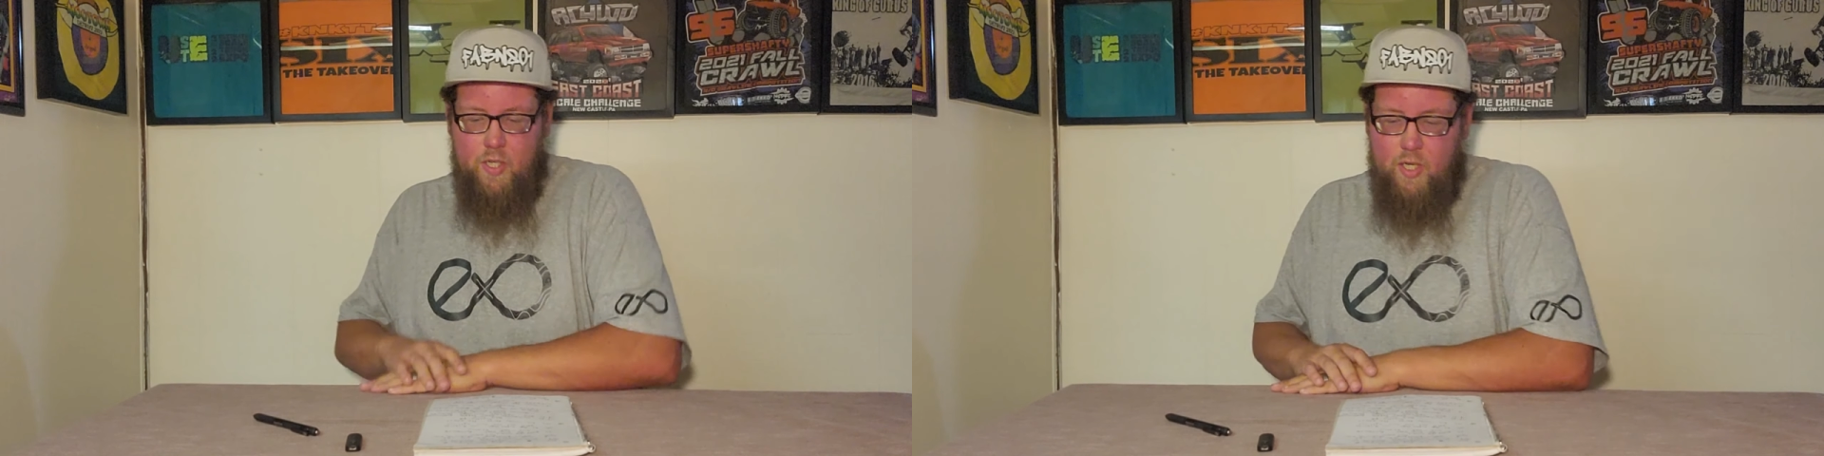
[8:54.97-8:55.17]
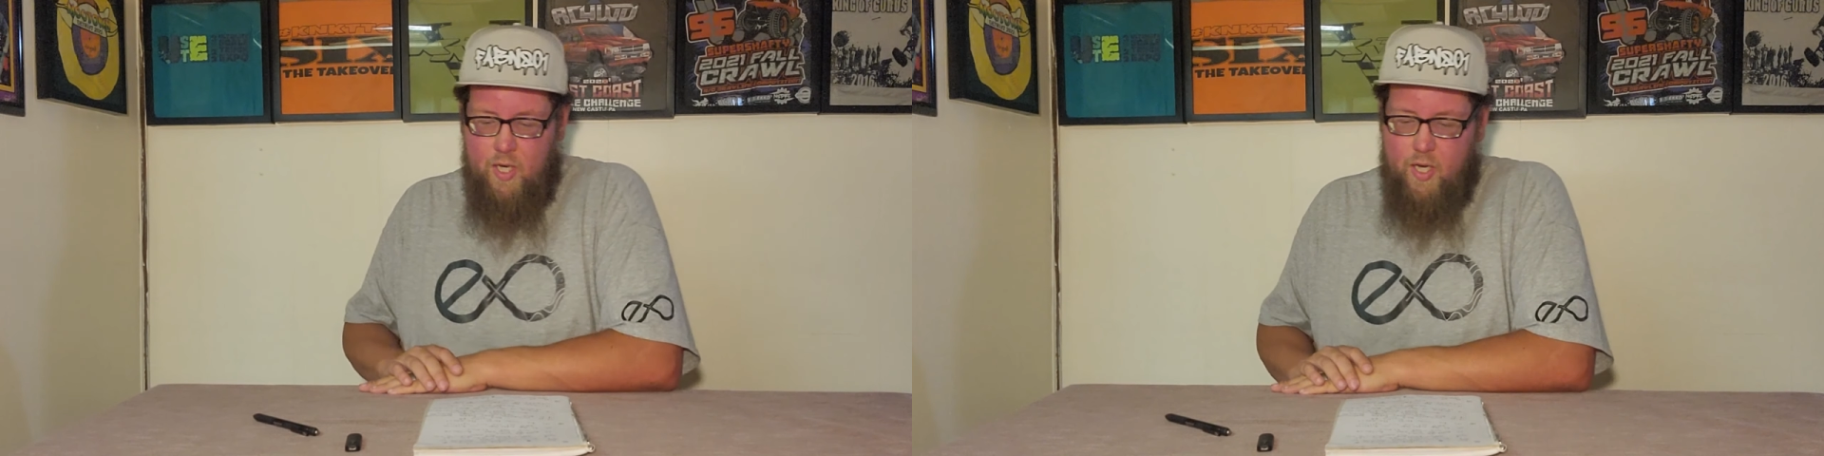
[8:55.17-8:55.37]

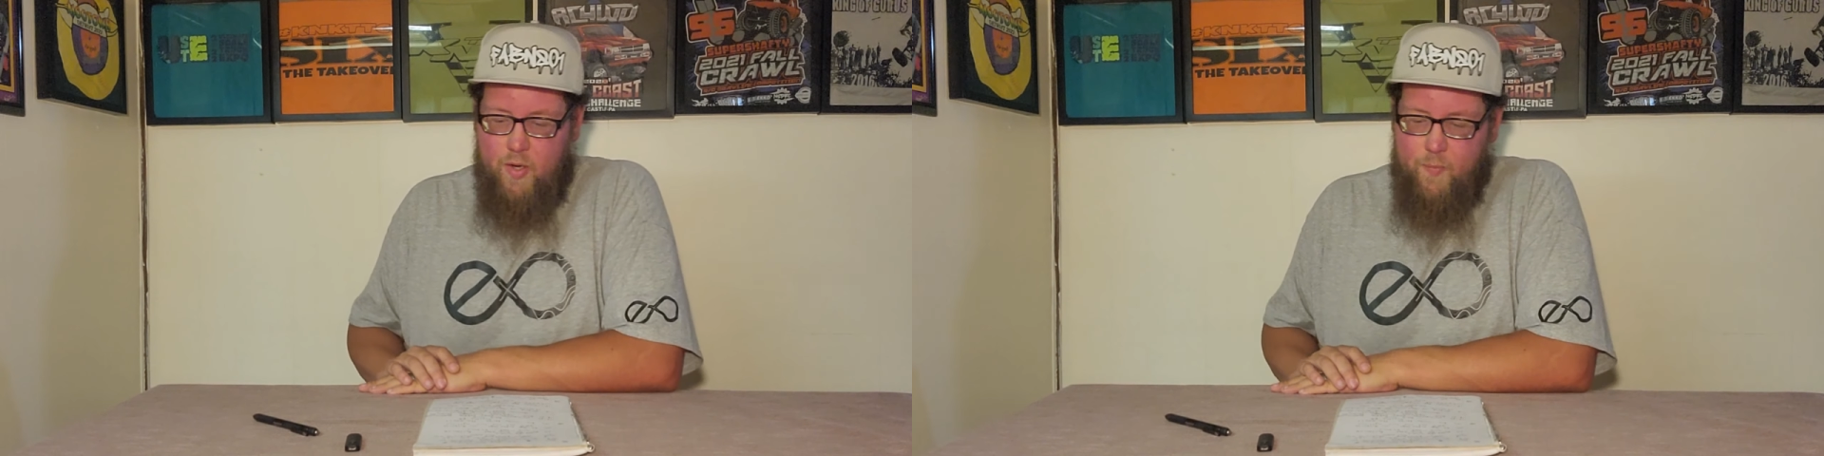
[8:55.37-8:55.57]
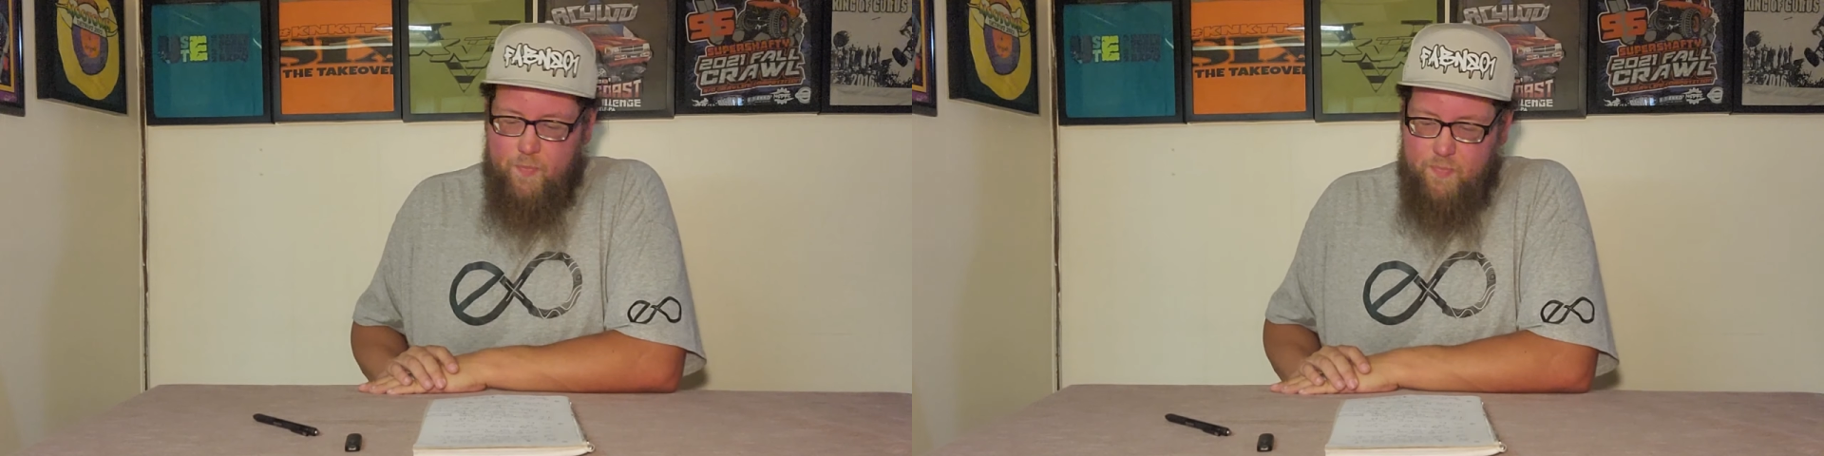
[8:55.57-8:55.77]

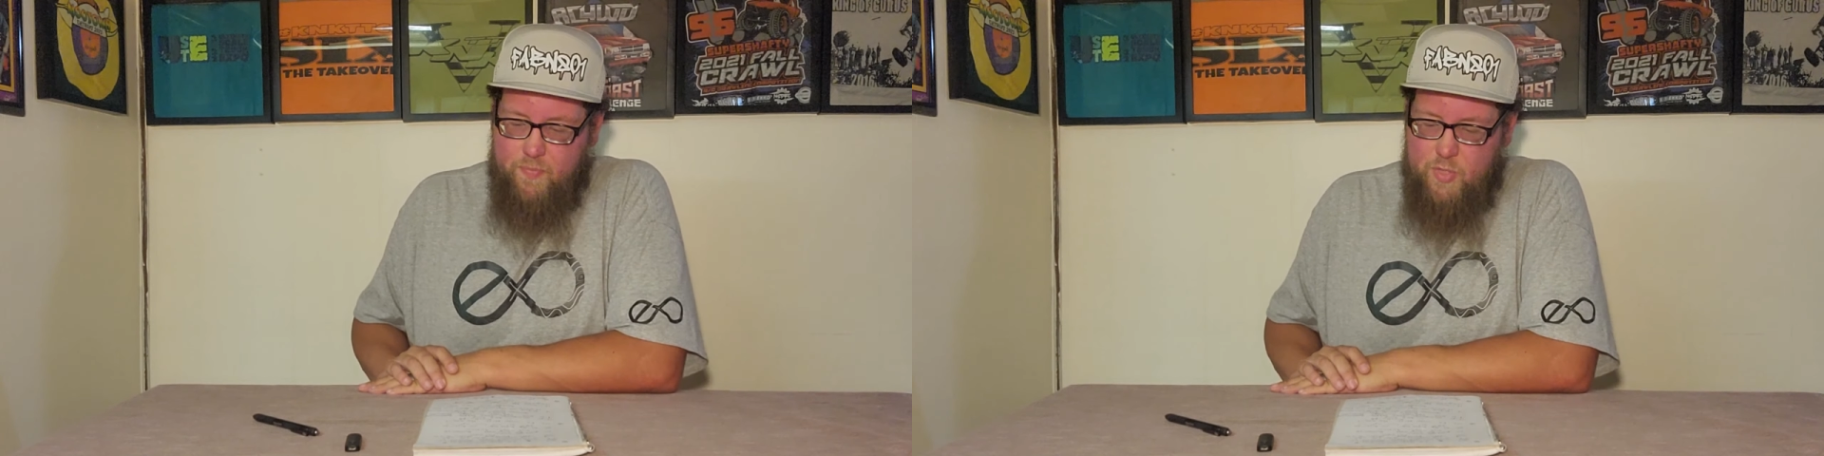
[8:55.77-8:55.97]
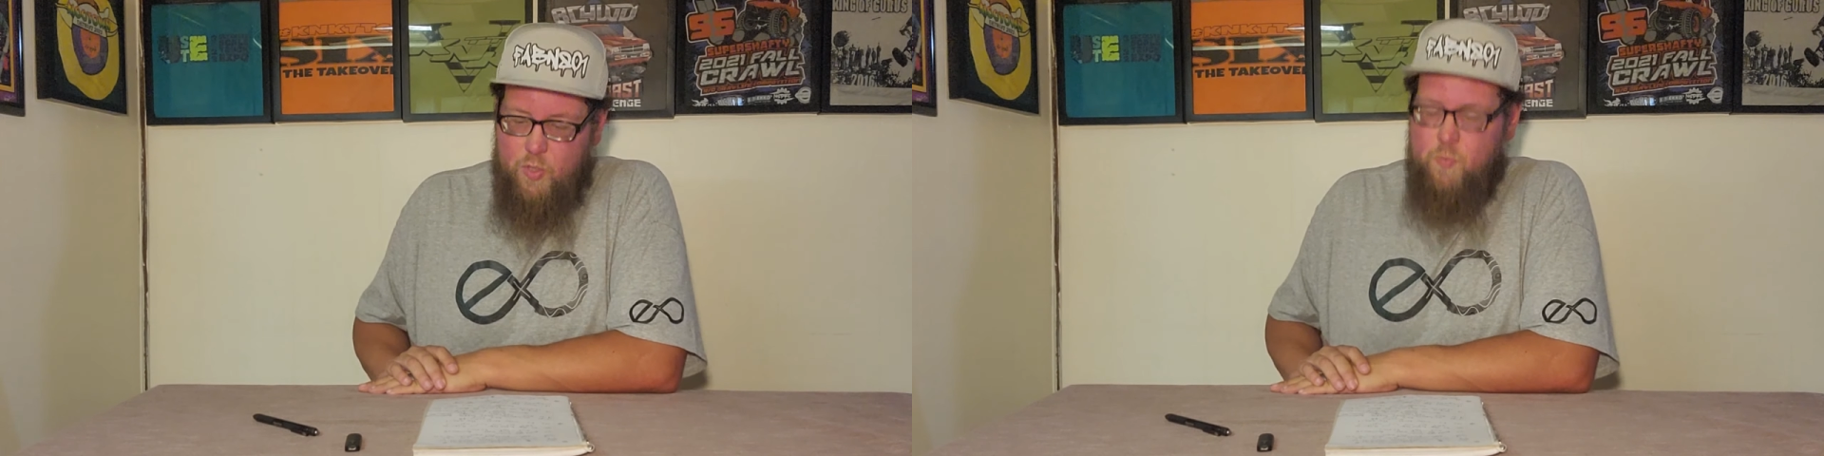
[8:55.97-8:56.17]

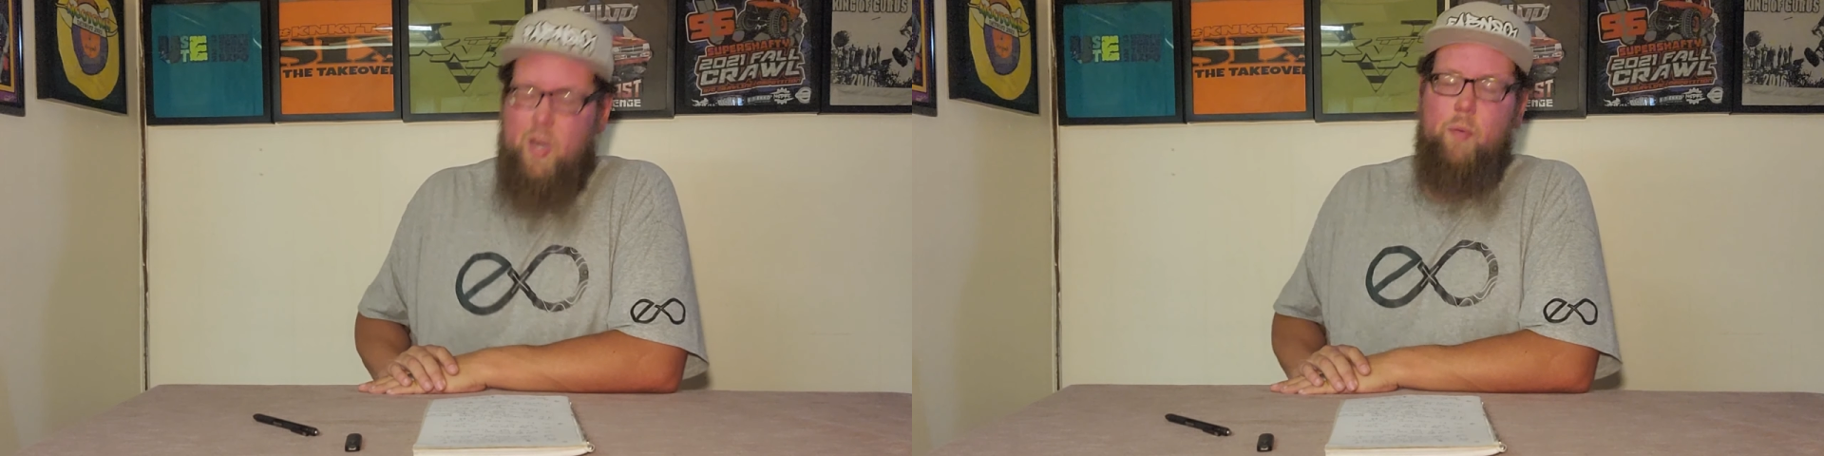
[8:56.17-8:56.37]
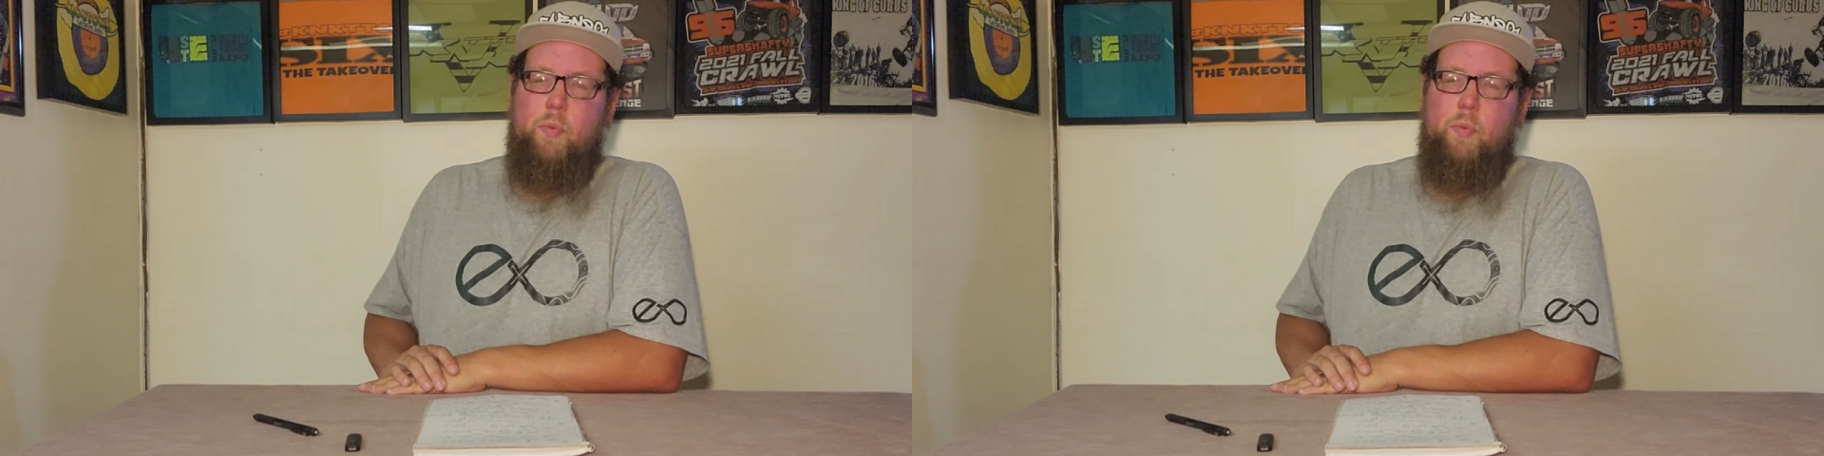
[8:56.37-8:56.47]
So it's probably